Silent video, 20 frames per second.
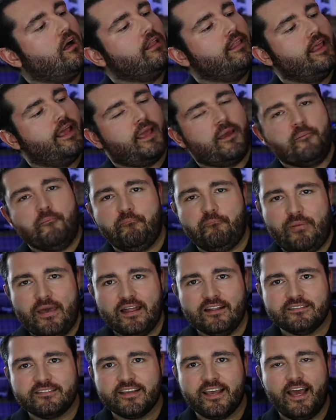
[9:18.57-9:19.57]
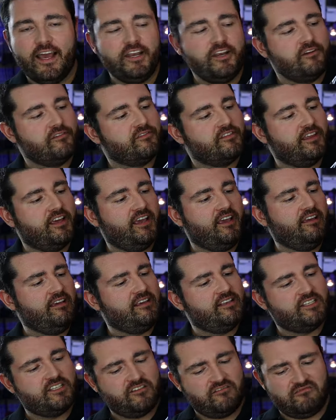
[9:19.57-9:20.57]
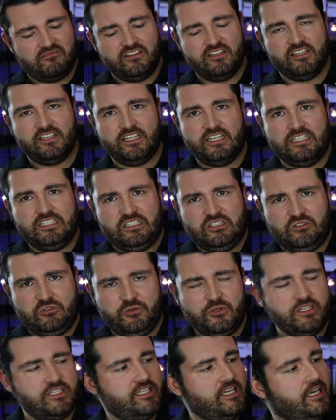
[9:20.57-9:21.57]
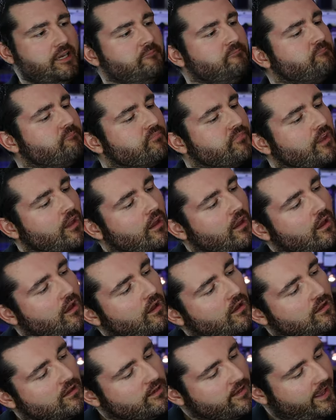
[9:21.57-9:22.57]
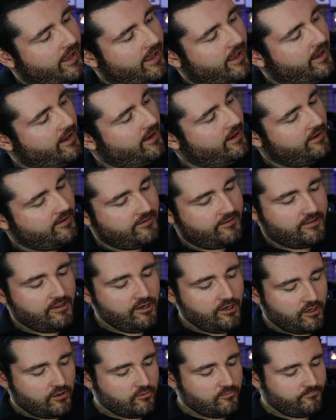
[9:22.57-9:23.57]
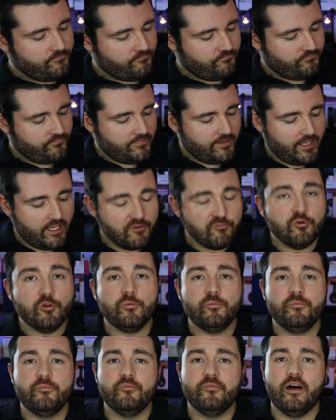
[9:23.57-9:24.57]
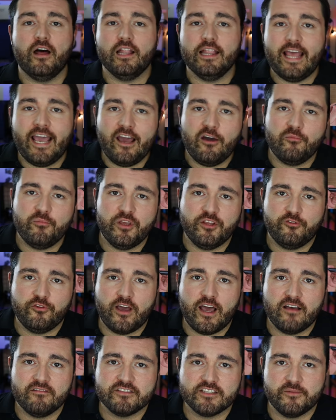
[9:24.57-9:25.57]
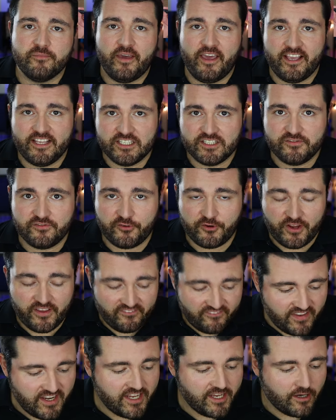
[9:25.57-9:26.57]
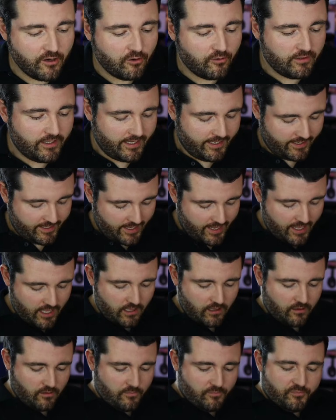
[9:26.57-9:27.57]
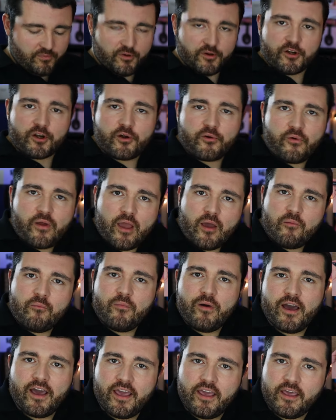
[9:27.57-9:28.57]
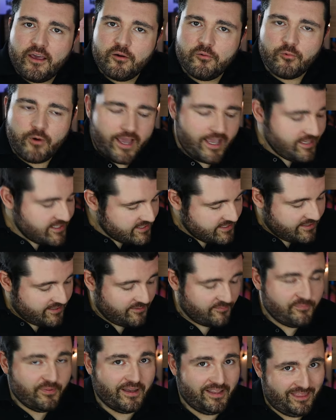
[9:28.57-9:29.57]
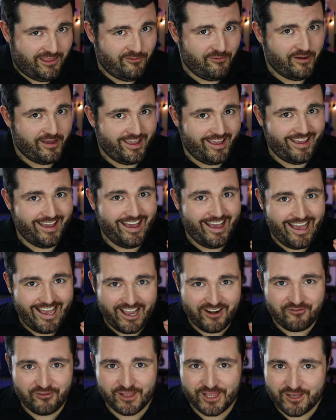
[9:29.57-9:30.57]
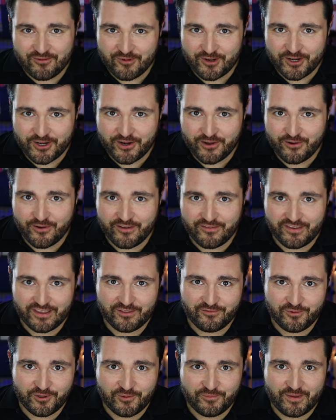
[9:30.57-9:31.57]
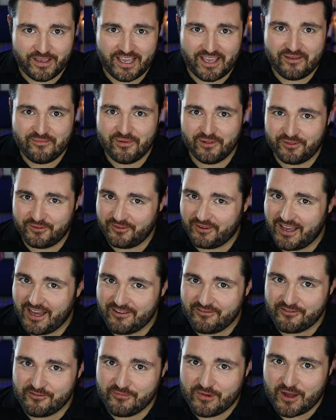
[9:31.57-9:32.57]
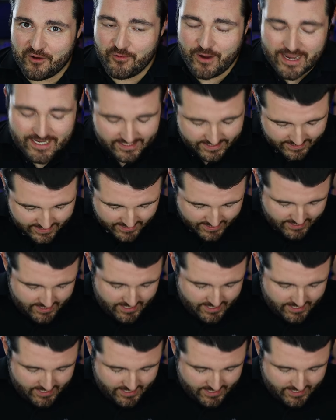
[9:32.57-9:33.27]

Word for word: like belt kind of thing. It's really noisy. And you know, it will allow me to have some hands-free video. Like, I'll put it around my waist. By the way, I really want to know if it will be able to cover my waist,